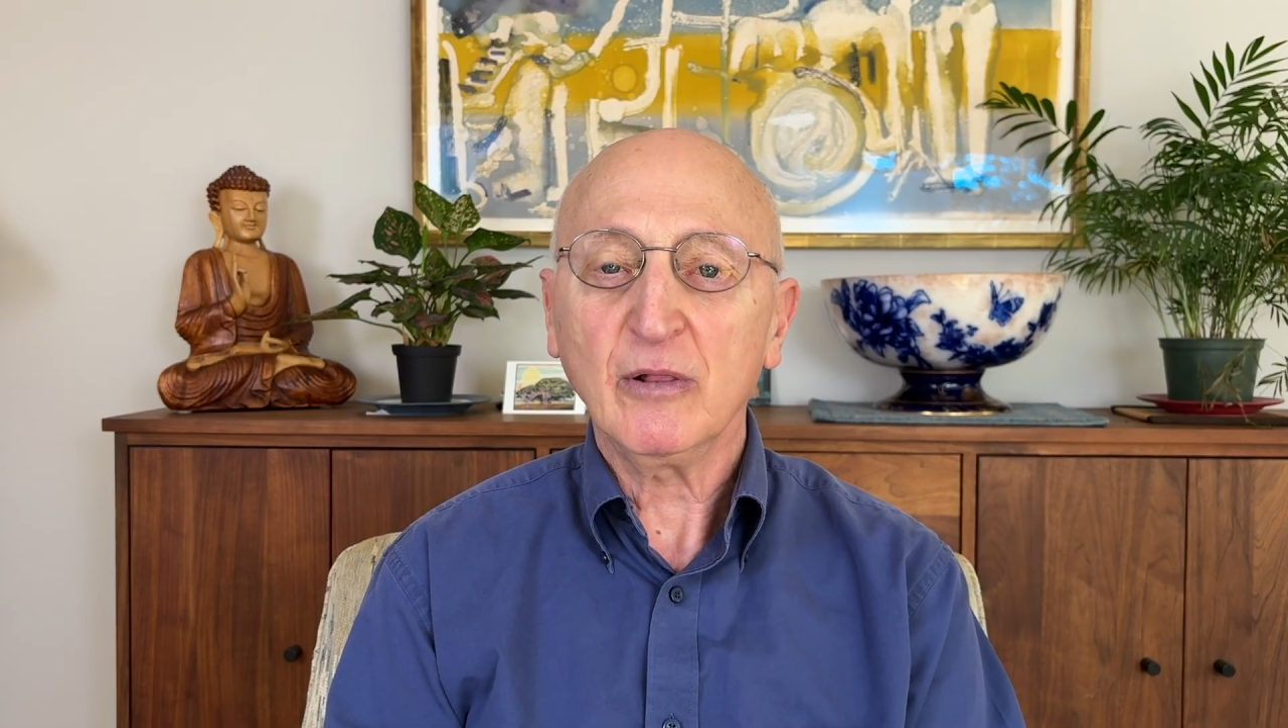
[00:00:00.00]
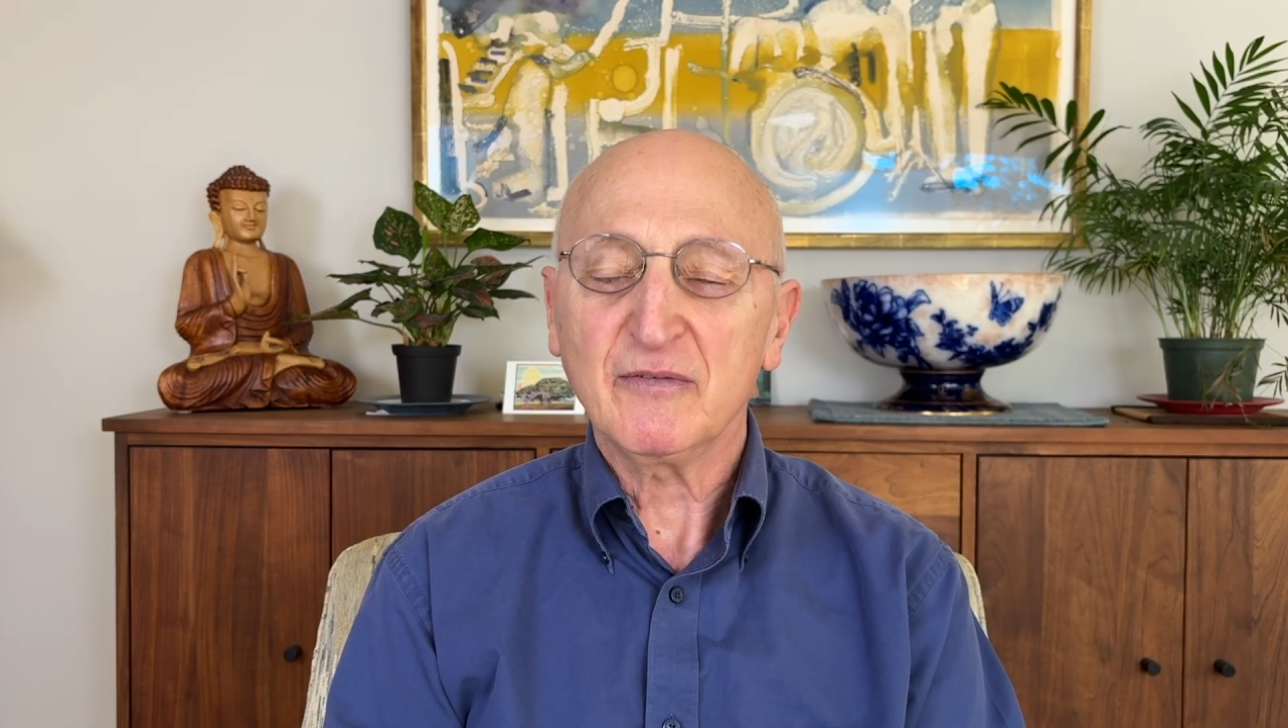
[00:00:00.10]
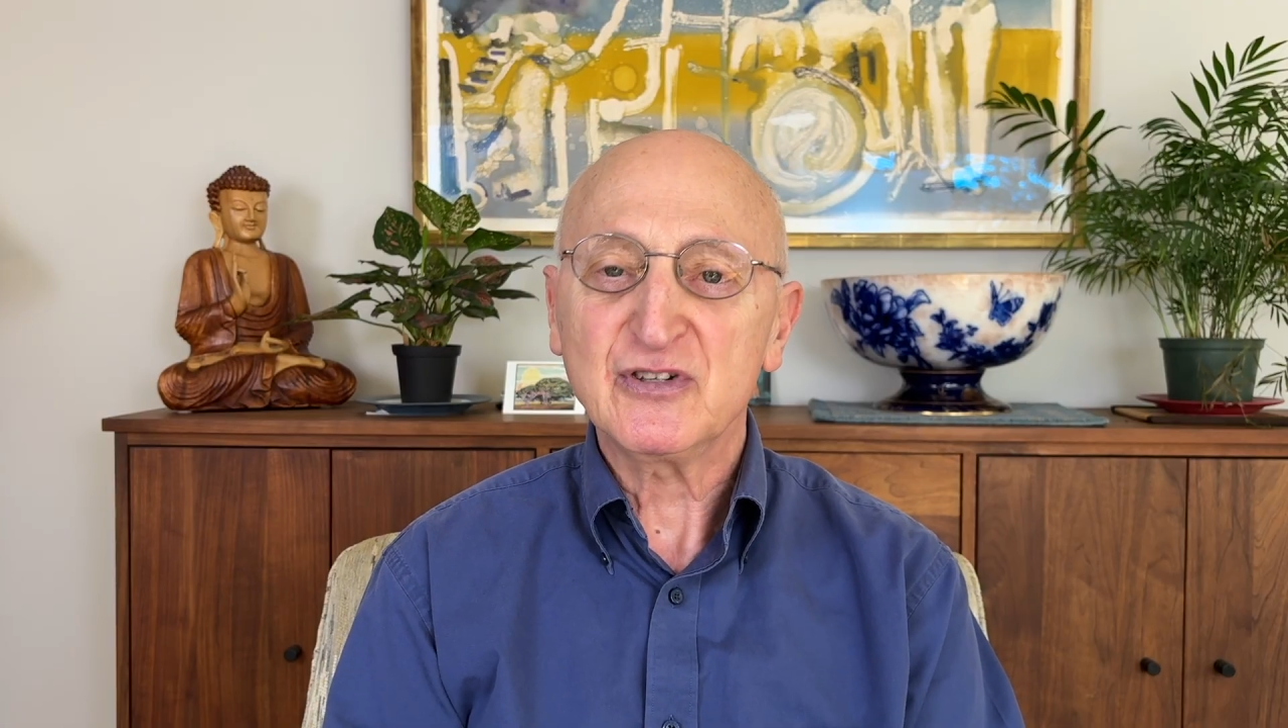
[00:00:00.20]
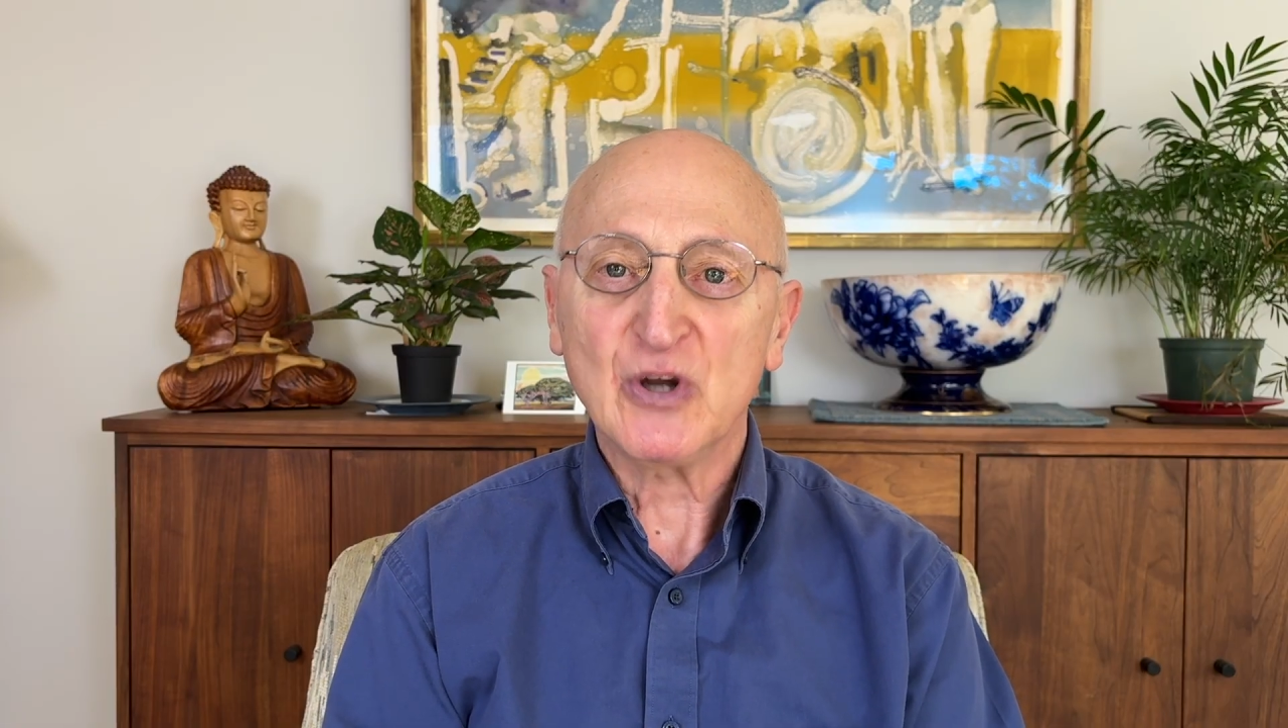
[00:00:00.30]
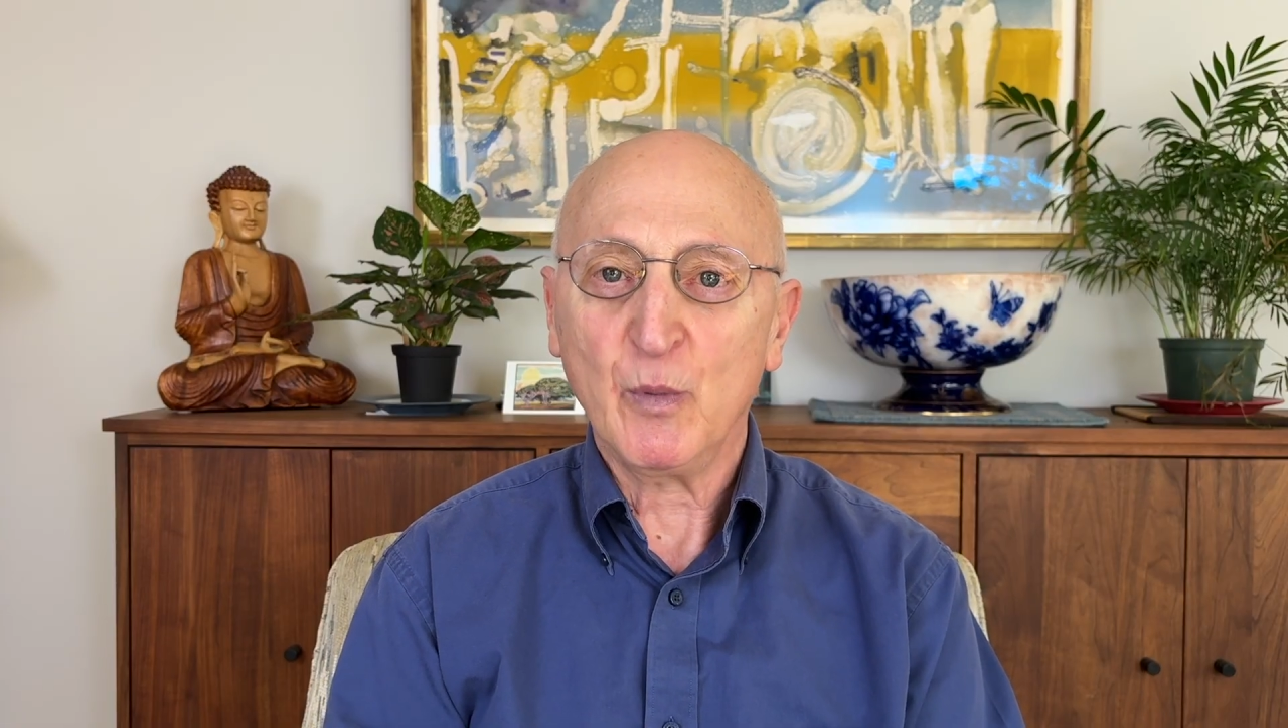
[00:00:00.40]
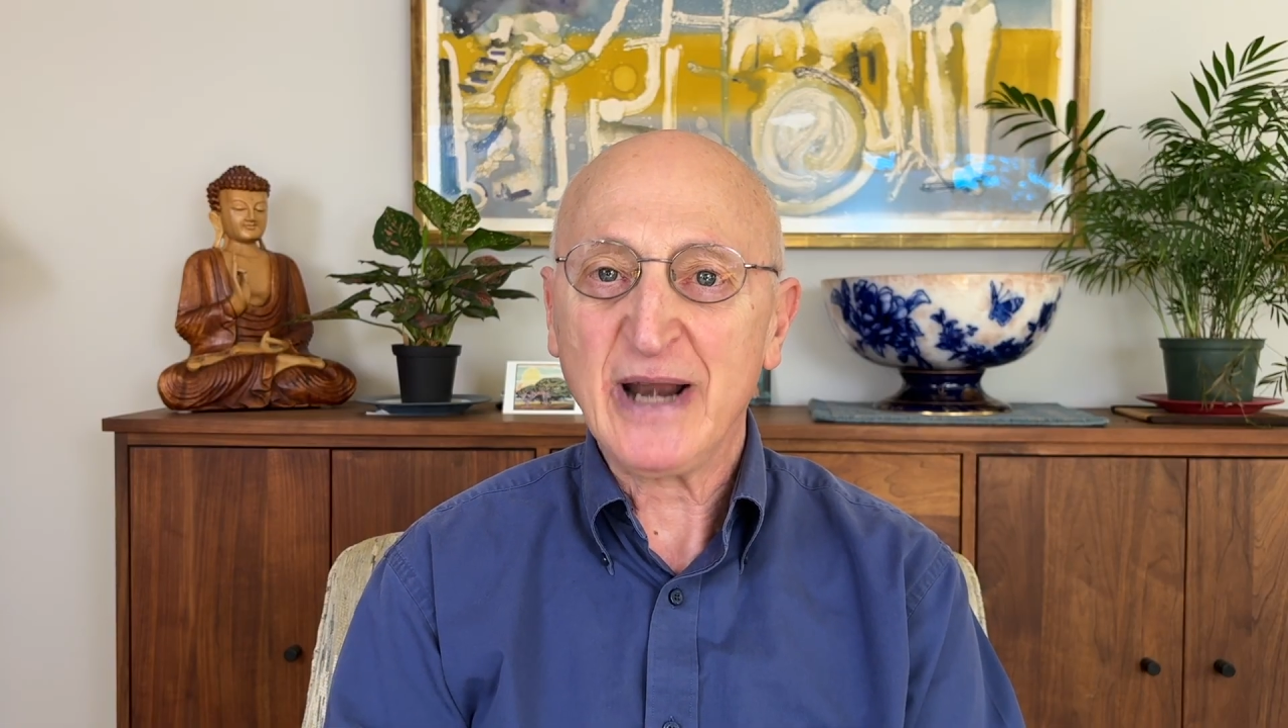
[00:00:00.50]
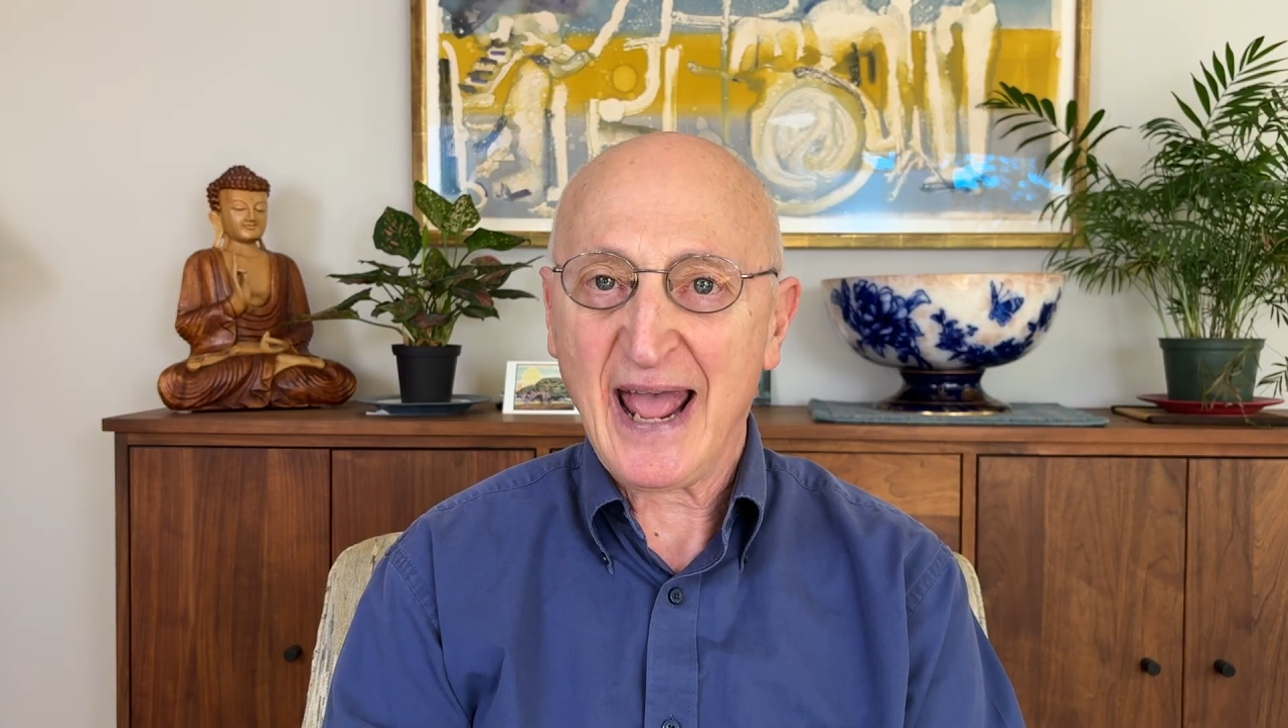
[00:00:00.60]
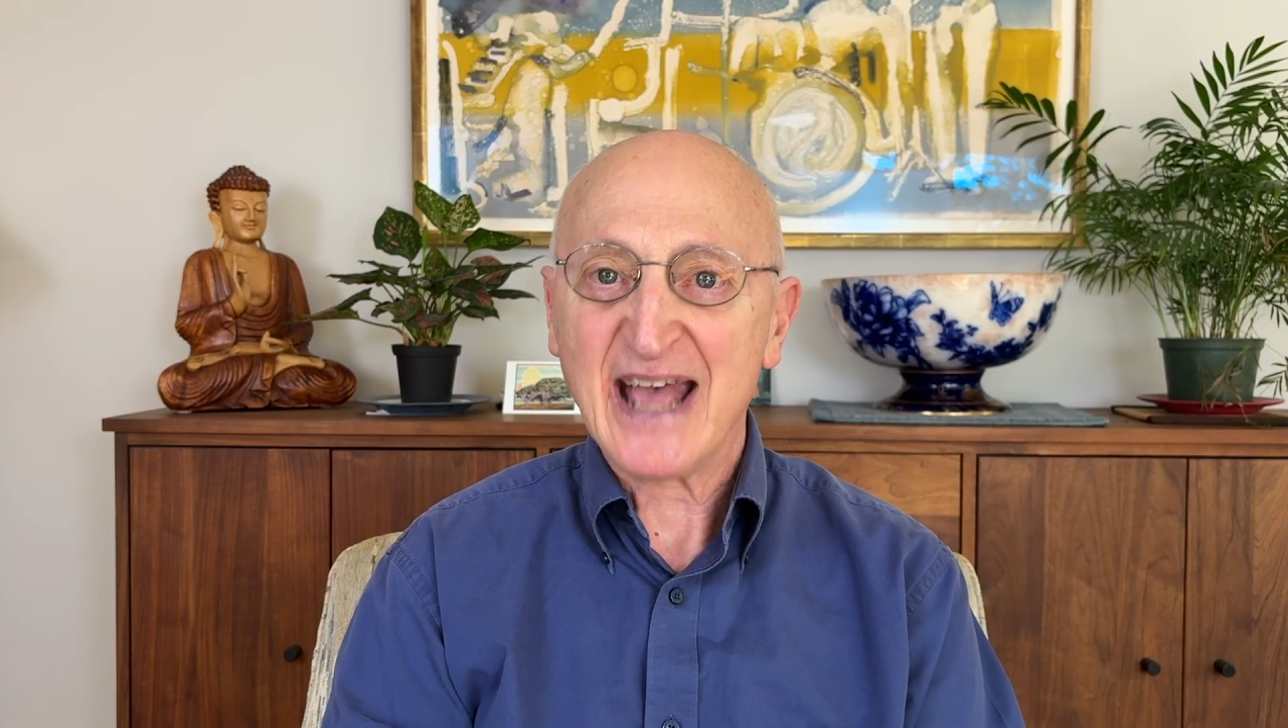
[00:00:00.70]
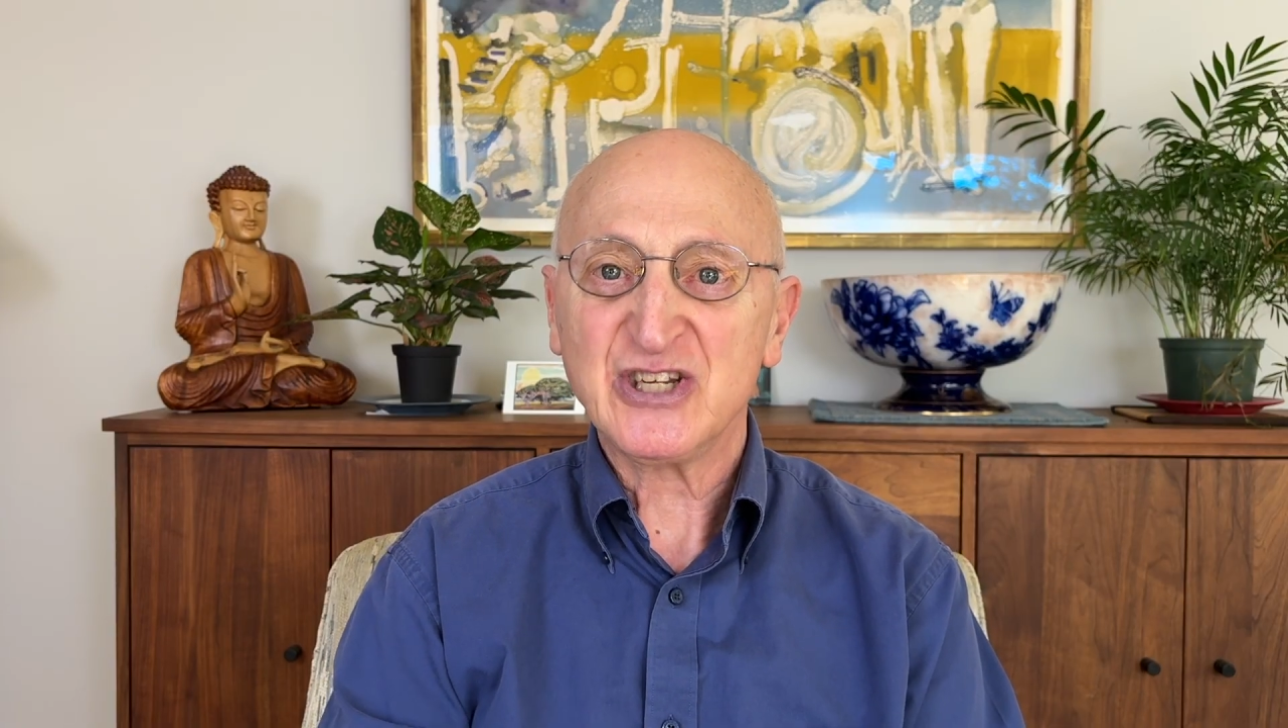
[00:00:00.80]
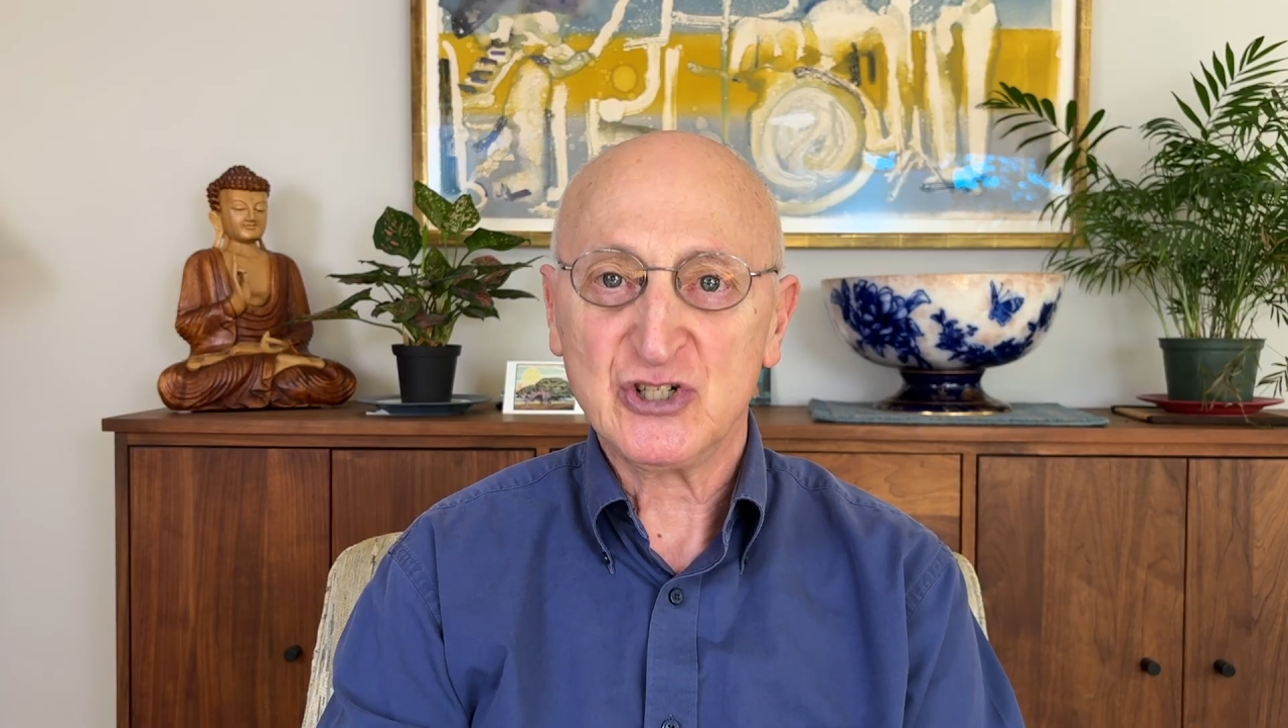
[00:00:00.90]
if someone
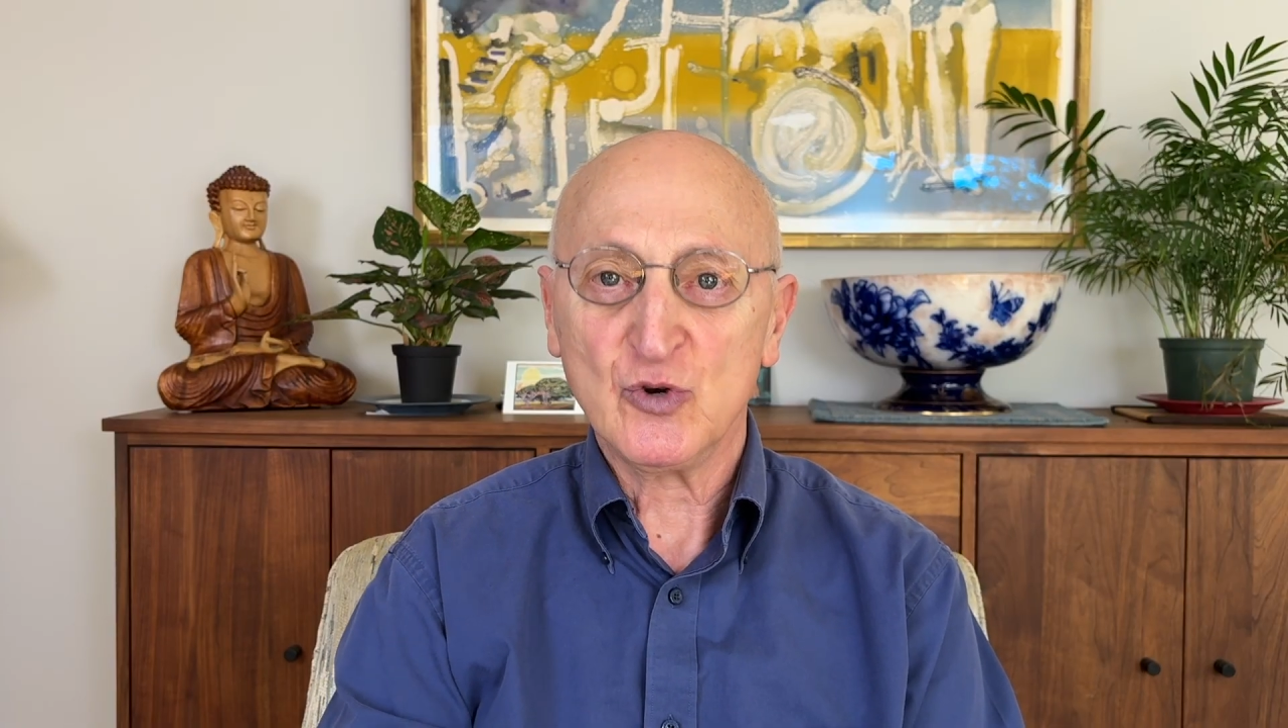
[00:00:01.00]
asked you,